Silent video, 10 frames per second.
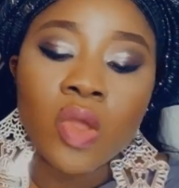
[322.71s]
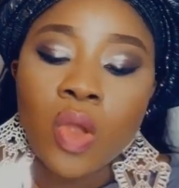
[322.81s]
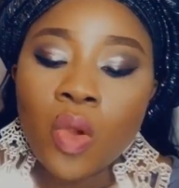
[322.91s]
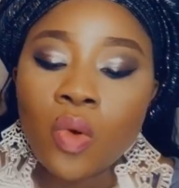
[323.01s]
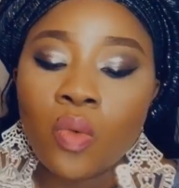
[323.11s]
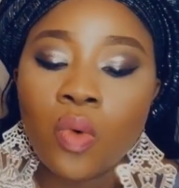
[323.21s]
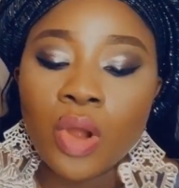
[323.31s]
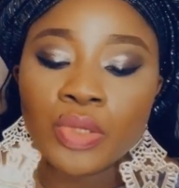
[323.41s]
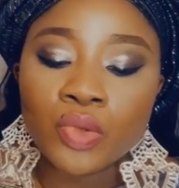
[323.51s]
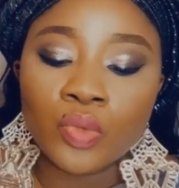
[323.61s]
What do
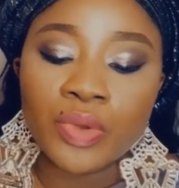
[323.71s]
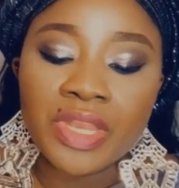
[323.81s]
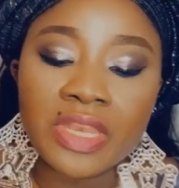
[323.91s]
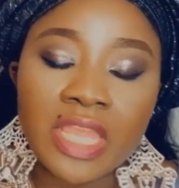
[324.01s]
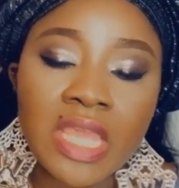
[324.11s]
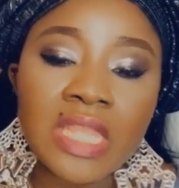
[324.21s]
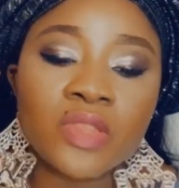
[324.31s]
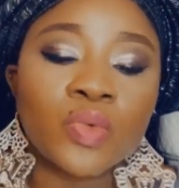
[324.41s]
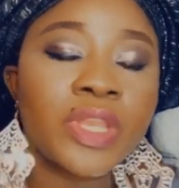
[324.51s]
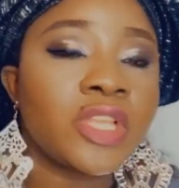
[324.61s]
we need? We
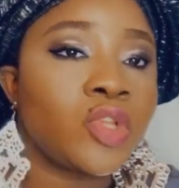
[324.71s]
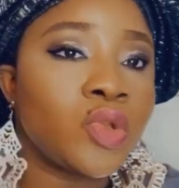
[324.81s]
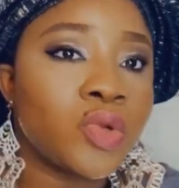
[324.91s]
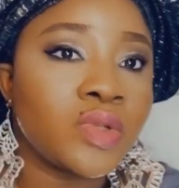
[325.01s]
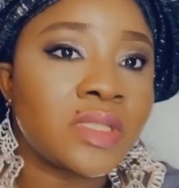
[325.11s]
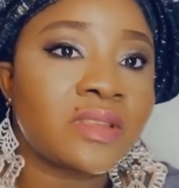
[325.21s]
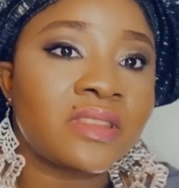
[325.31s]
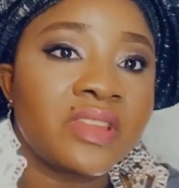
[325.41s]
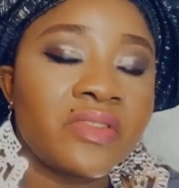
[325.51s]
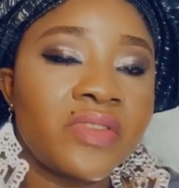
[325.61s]
use
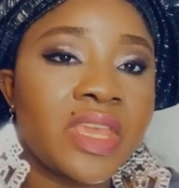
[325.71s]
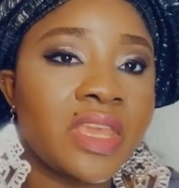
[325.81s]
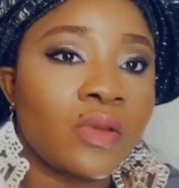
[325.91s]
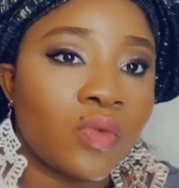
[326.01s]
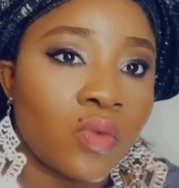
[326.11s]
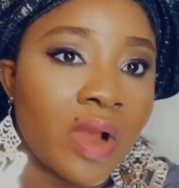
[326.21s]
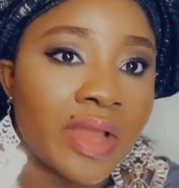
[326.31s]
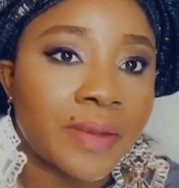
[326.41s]
3-in-1.